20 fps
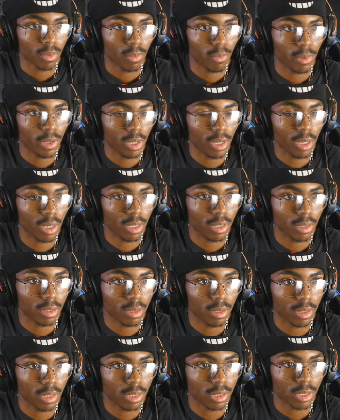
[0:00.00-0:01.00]
We on.
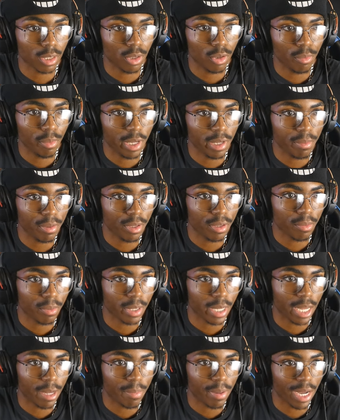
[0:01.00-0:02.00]
Let's go, baby. We
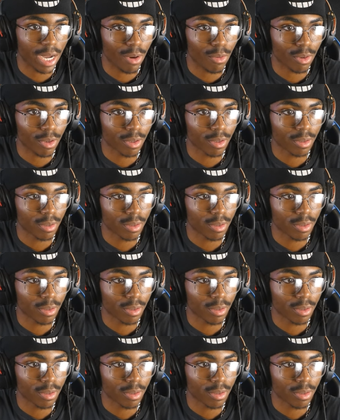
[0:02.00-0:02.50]
got power.